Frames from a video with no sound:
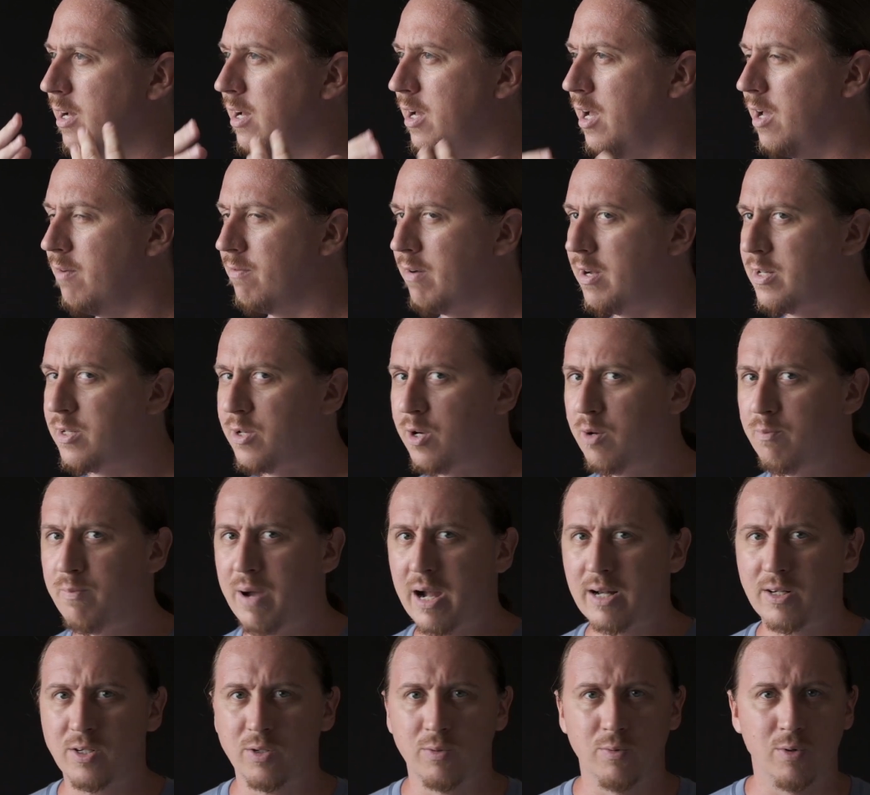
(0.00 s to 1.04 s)
If I turn
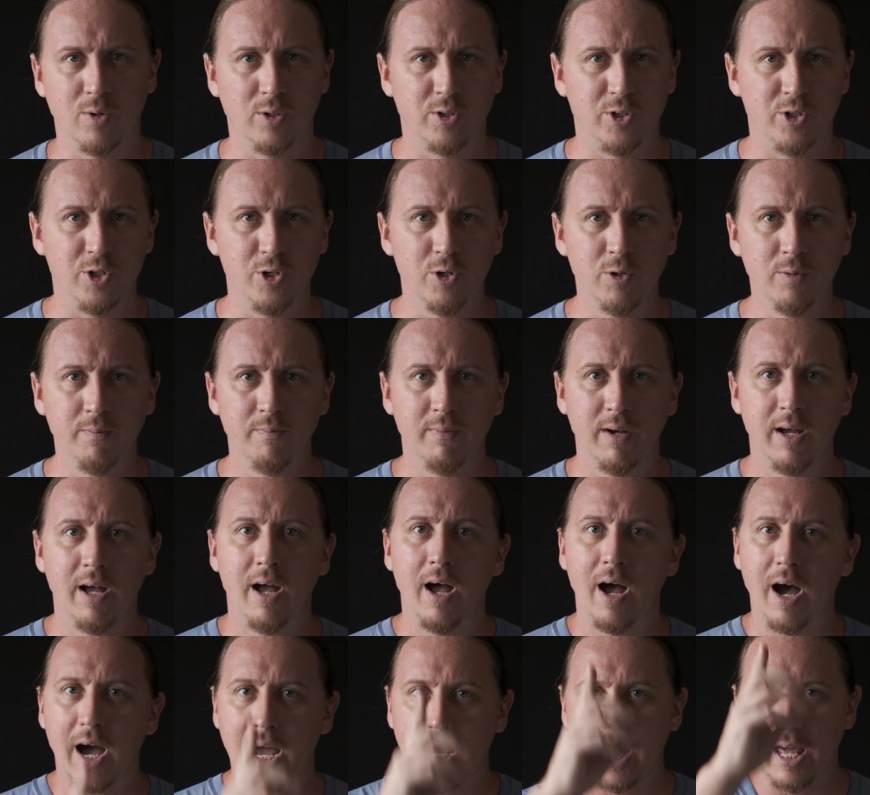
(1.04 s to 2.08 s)
back towards you,
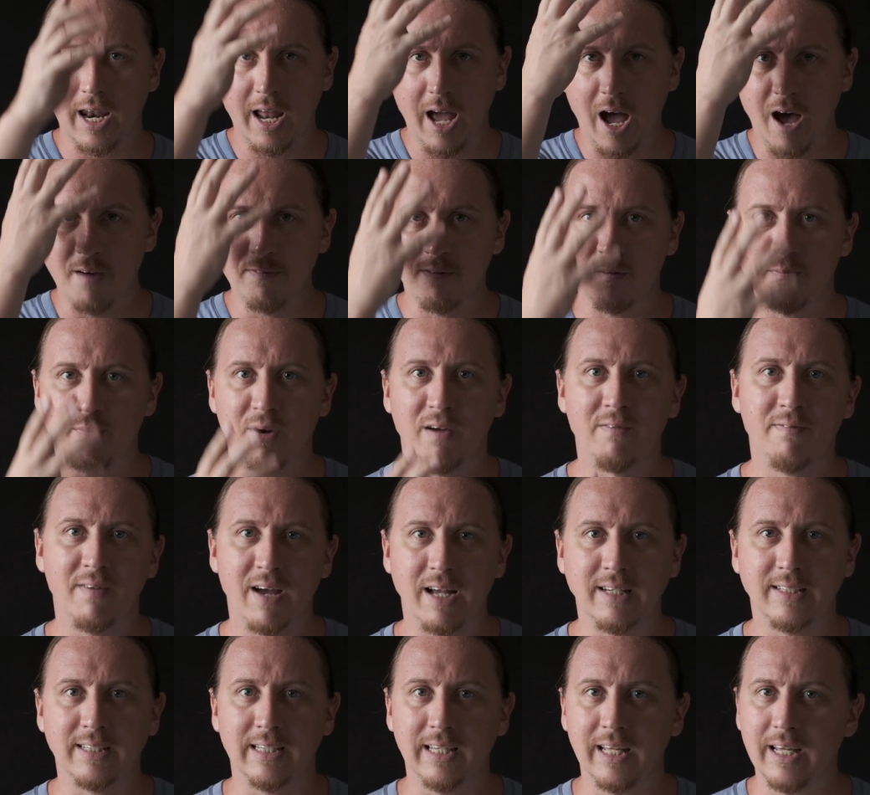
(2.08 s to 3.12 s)
I get half of my
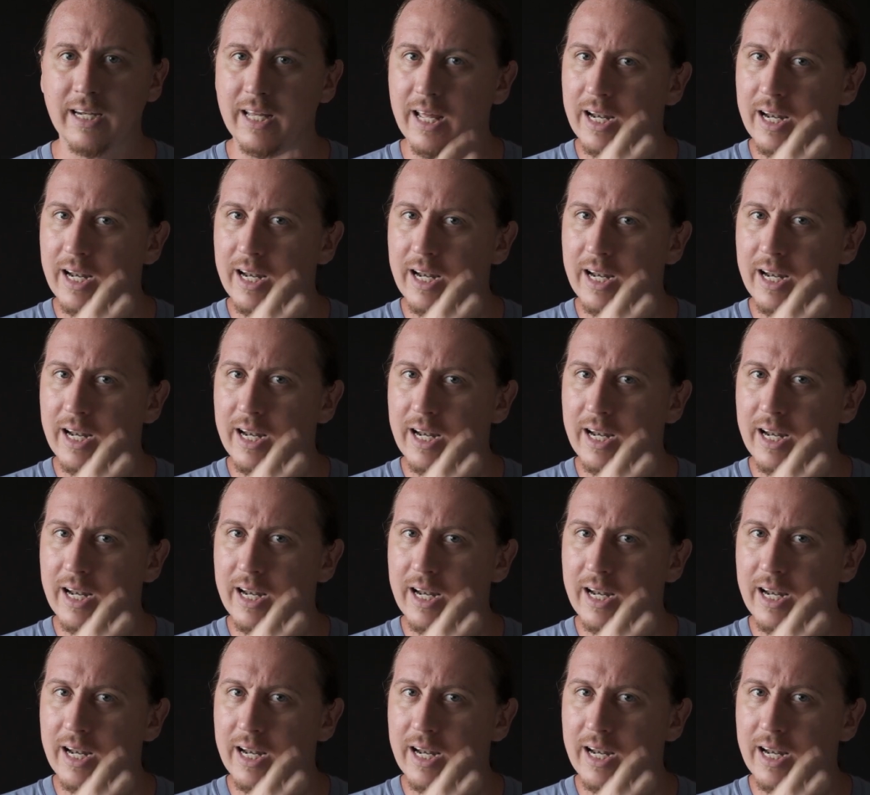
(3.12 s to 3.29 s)
face lit